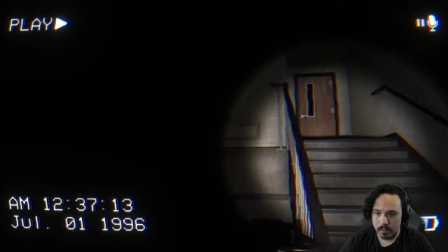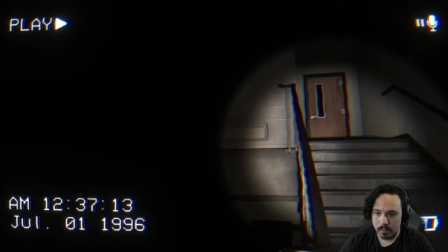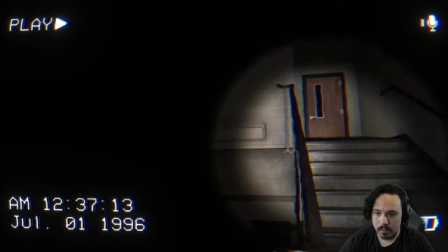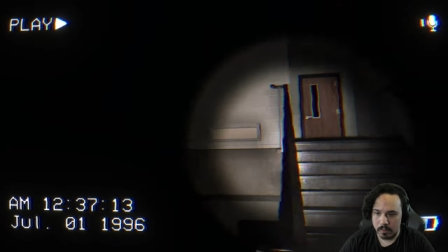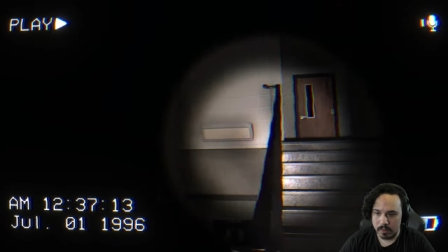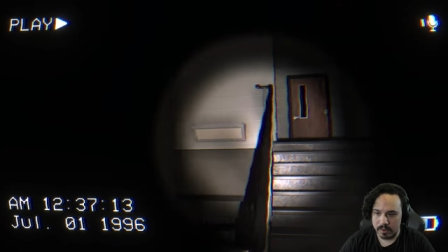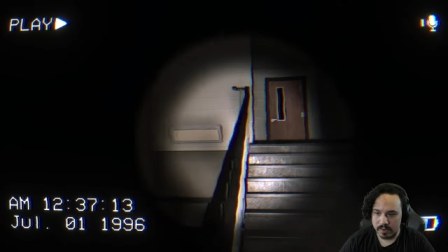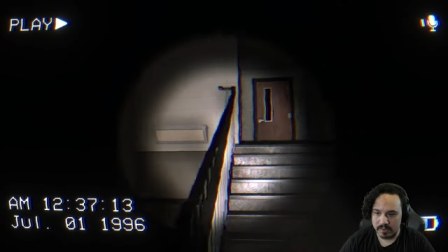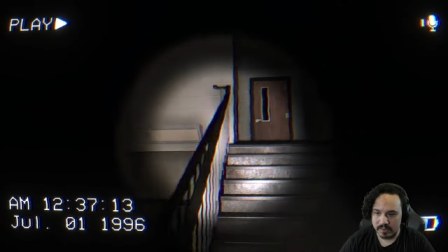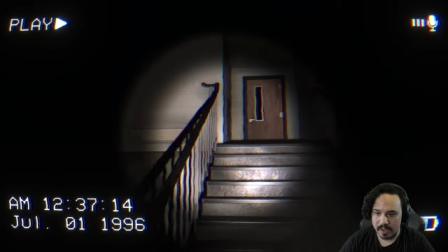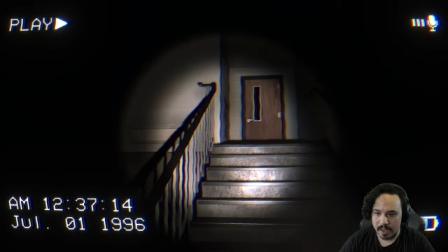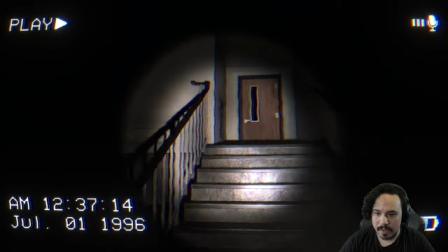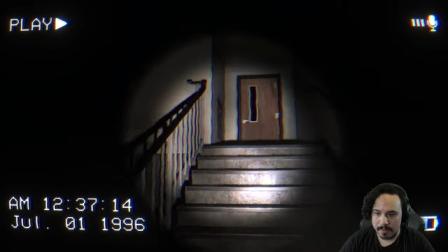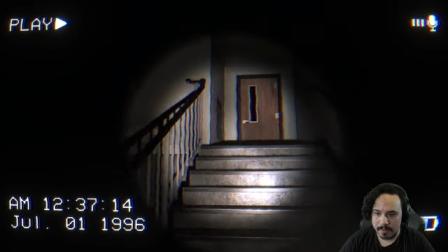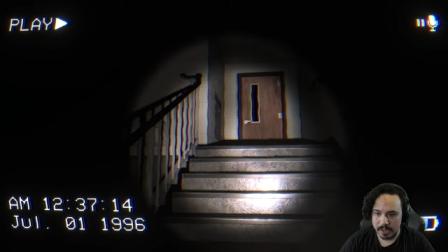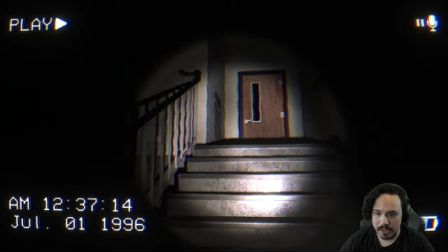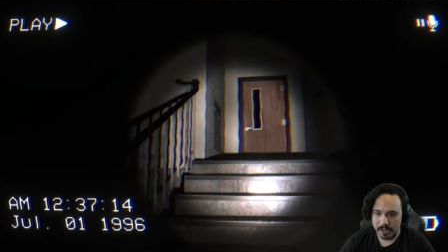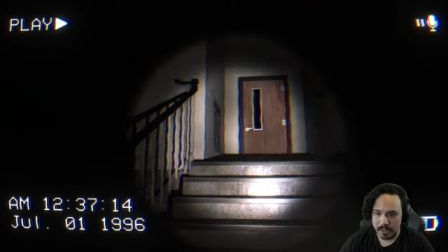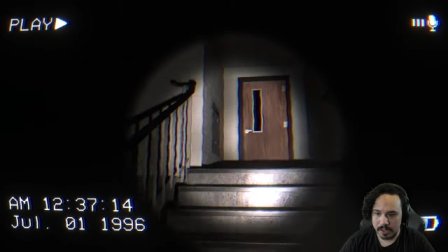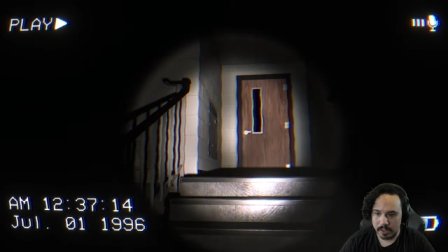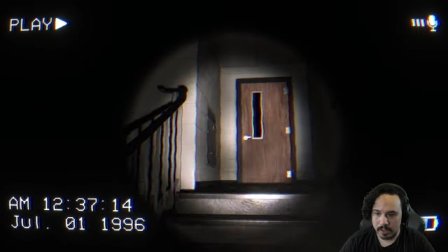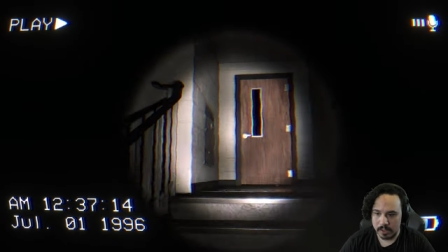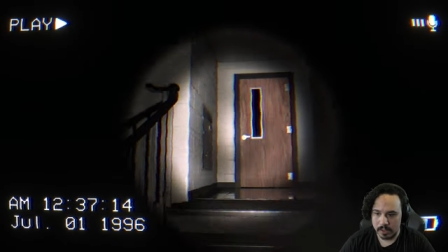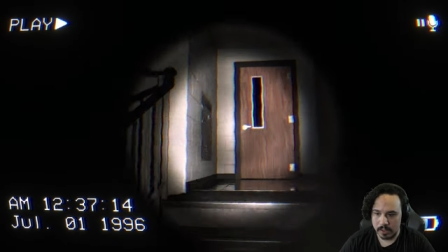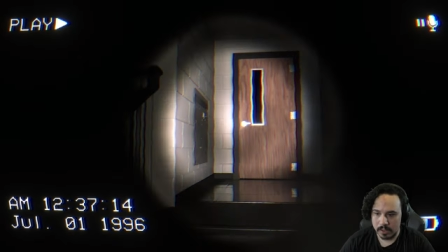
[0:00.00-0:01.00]
What is
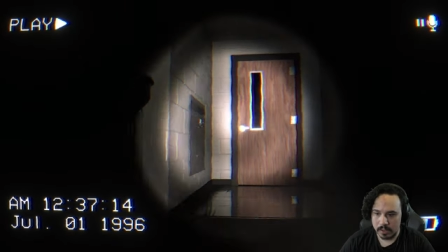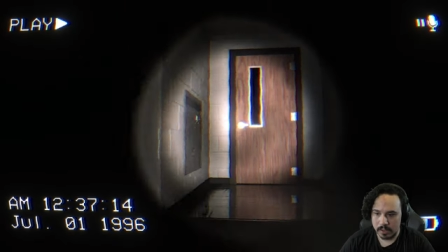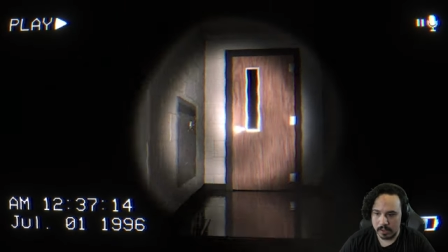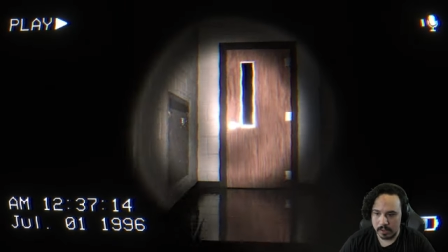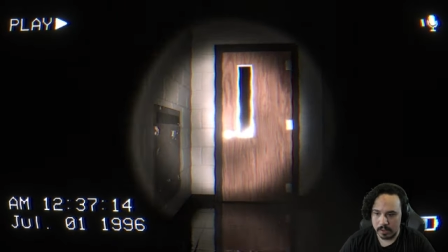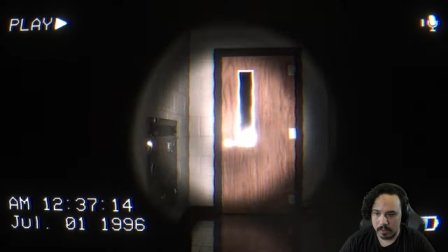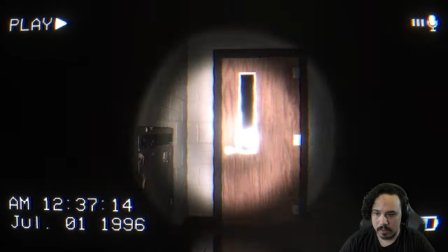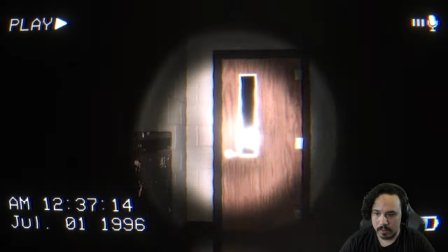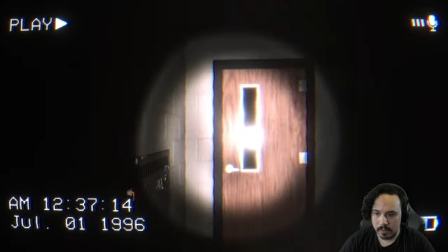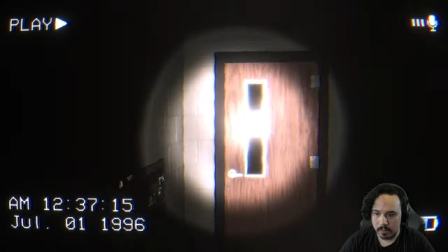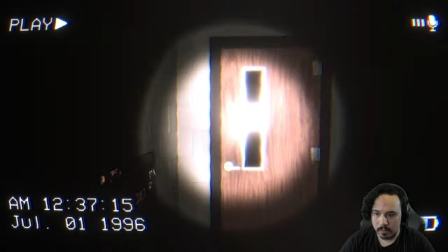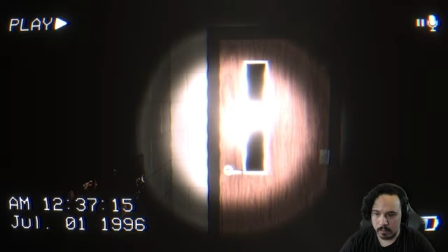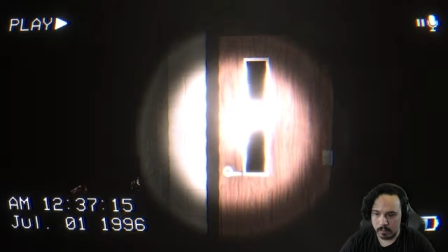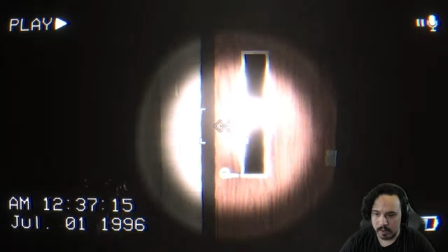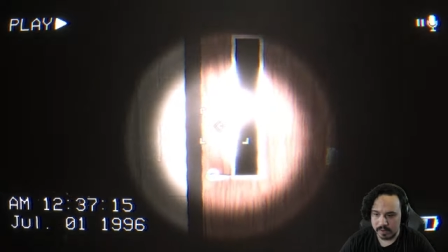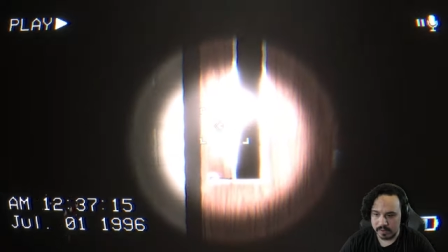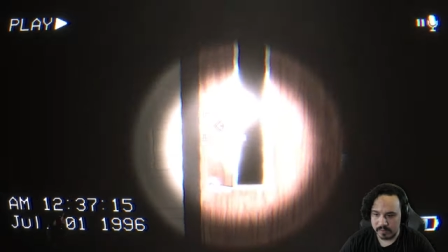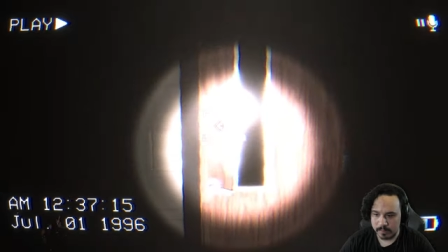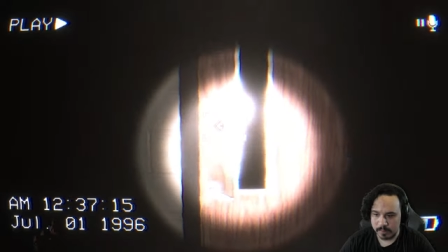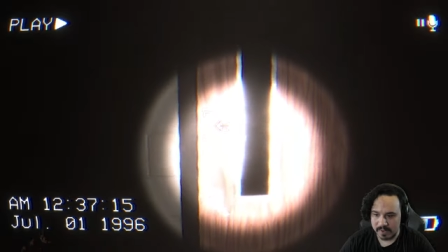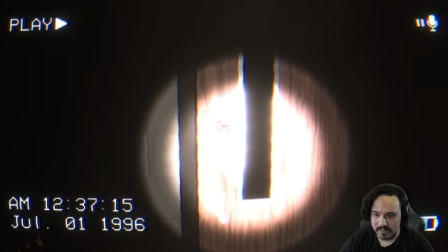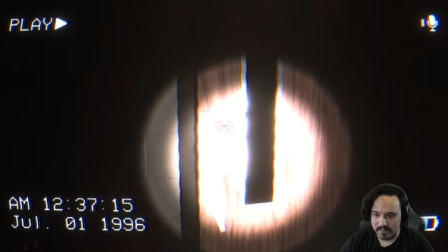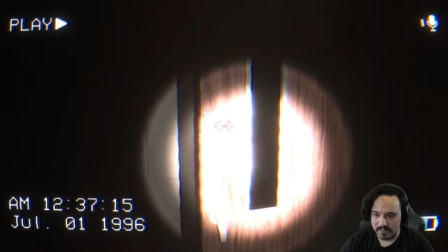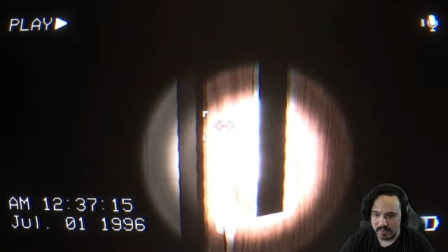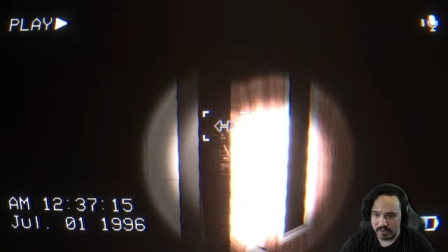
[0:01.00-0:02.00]
happening? Why
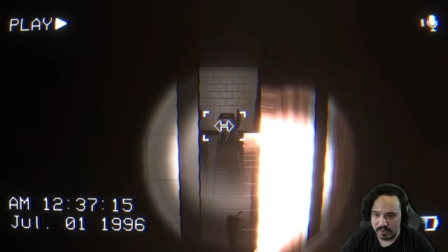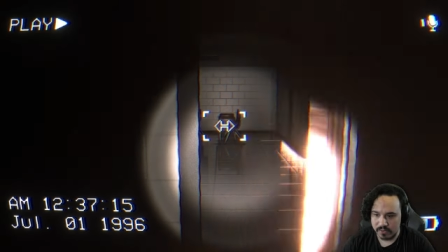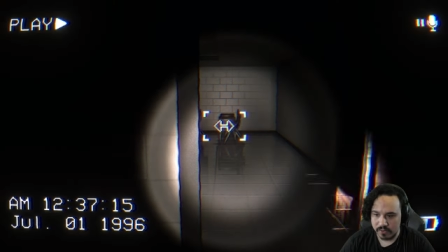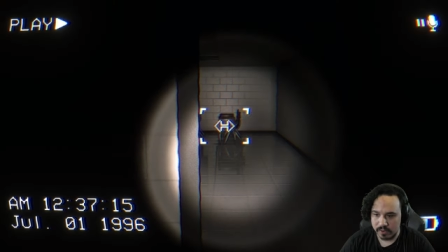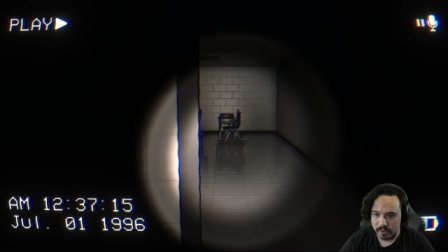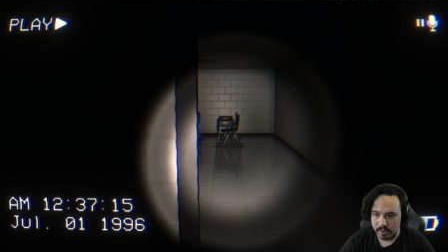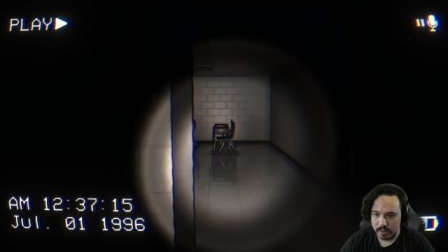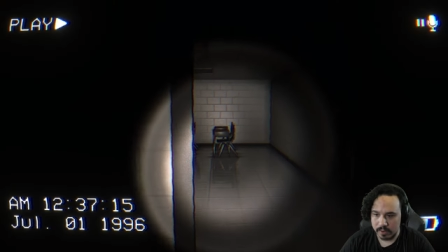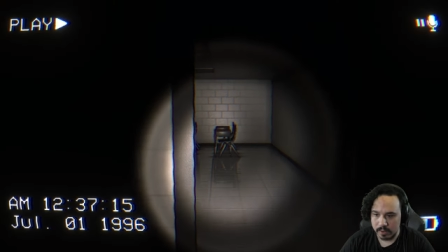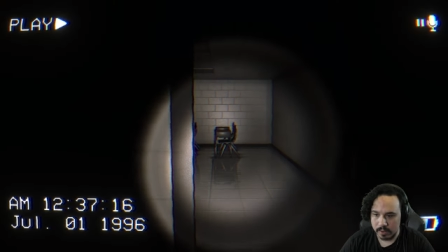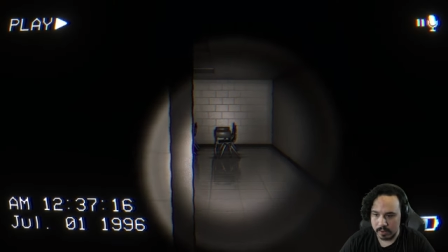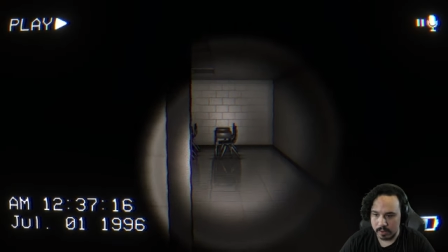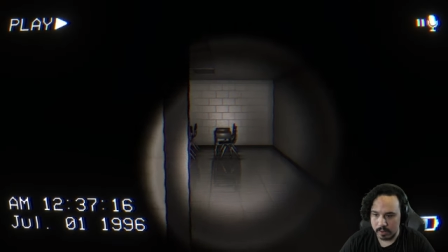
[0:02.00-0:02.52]
is my vision